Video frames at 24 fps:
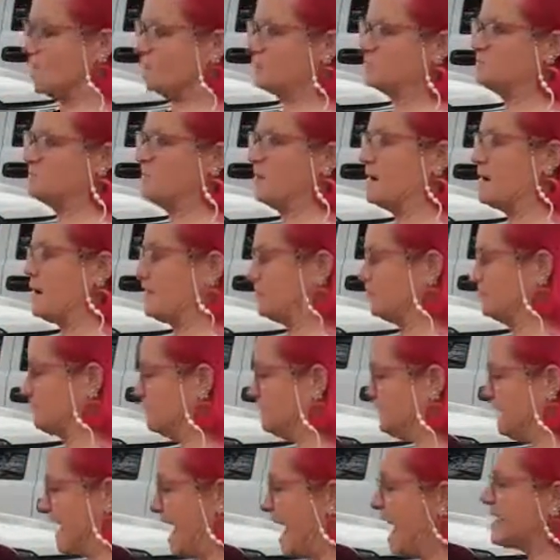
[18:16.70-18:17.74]
the Holy Spirit,
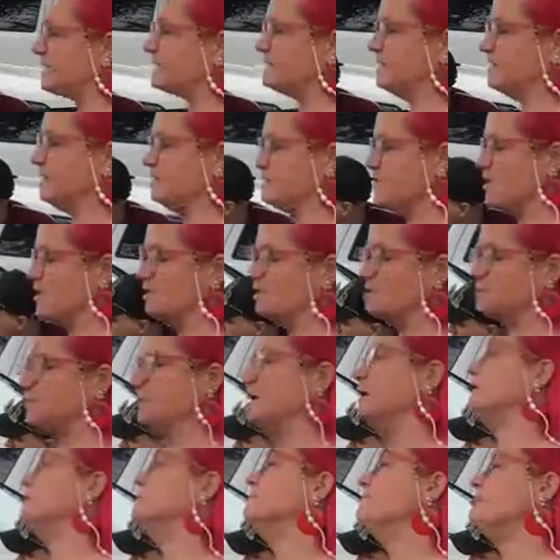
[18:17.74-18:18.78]
through the acting of the Holy
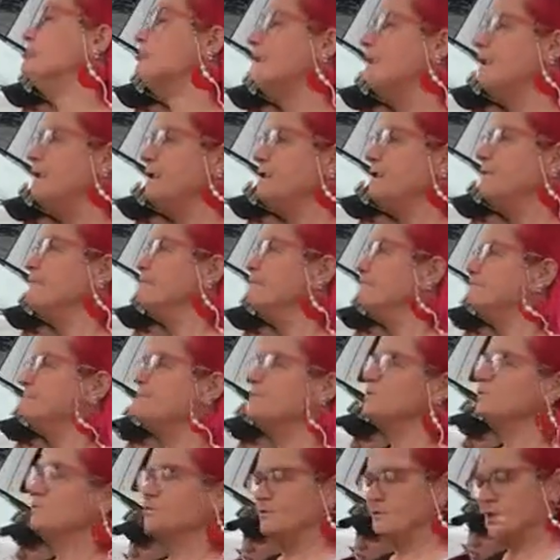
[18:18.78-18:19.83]
Spirit,
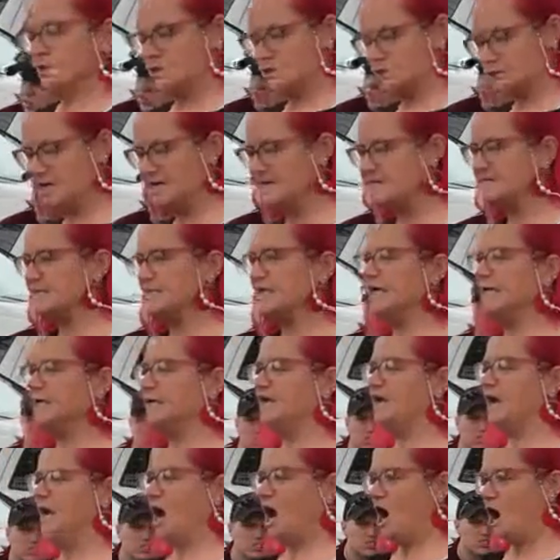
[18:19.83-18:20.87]
through the
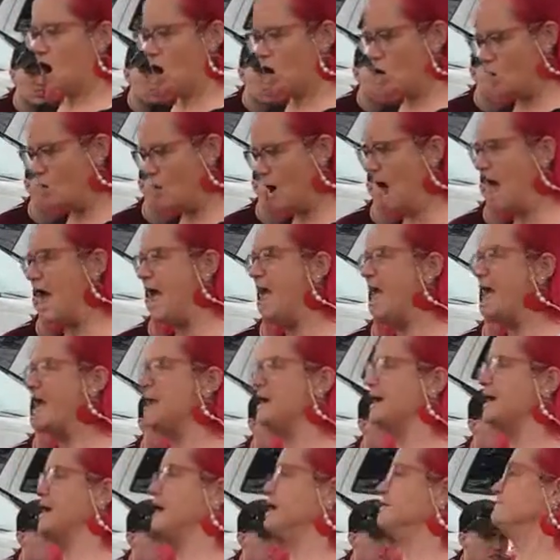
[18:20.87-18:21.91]
chiseling
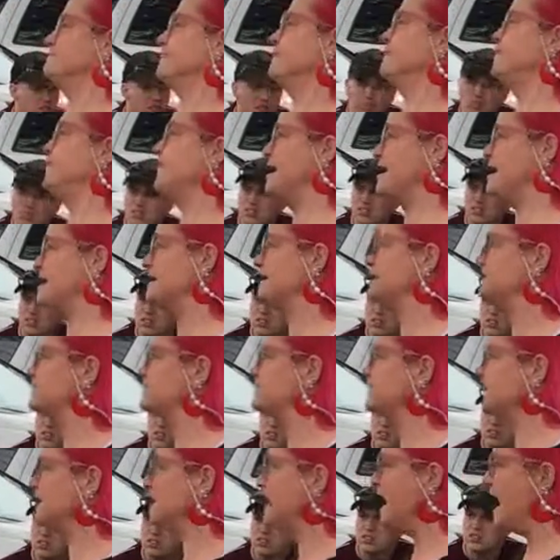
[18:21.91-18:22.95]
away of the things
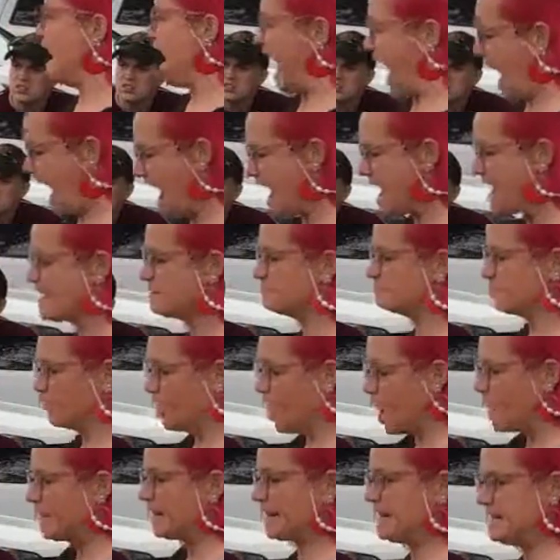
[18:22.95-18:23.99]
that I had
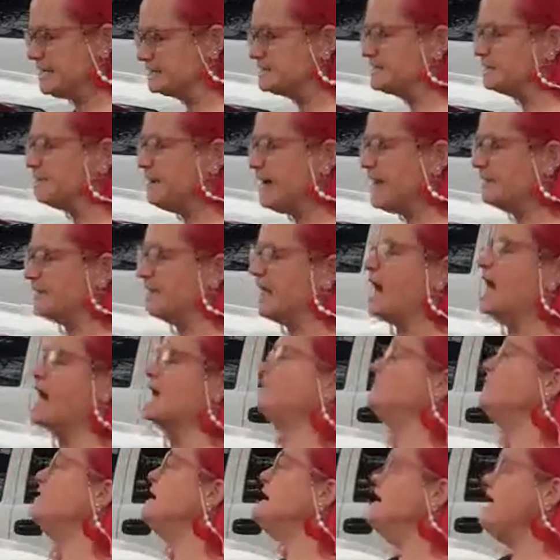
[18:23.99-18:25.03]
brought into my
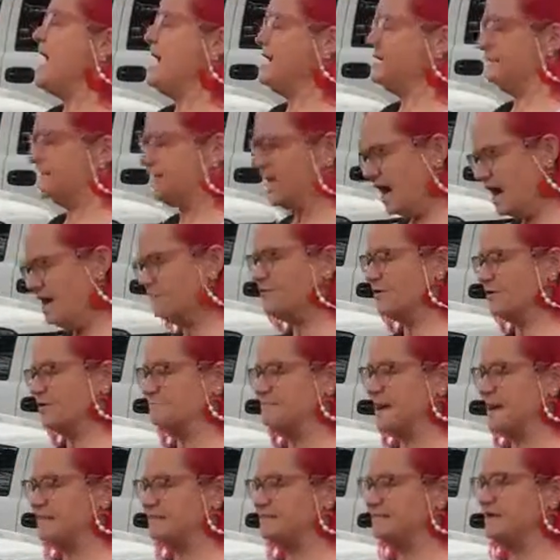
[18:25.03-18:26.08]
life and
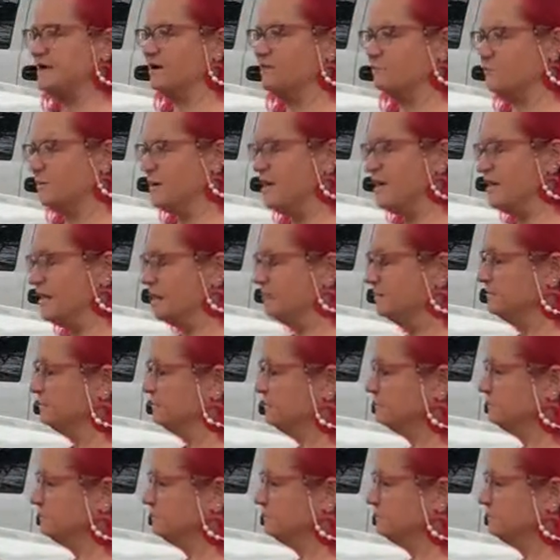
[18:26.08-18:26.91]
covered myself with.